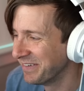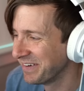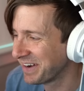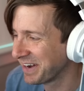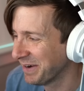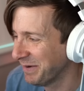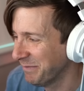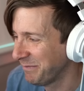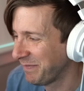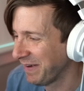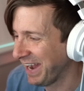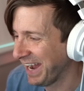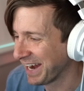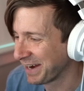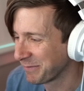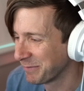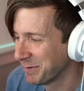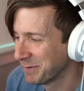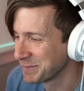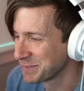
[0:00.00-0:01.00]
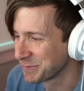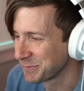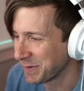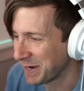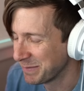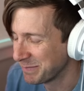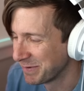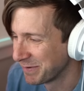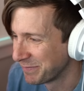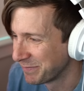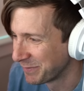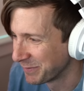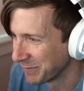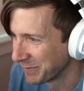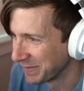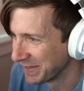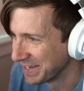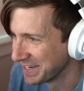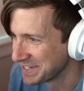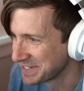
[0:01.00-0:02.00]
go back. What was right
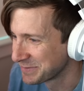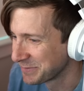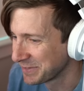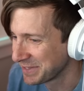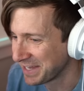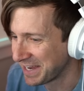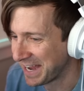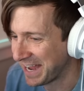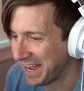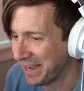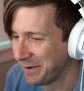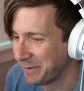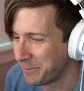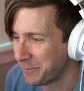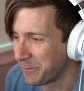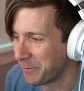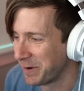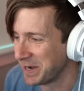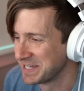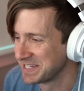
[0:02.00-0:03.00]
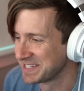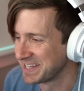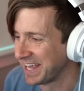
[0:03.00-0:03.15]
before this? What the hell was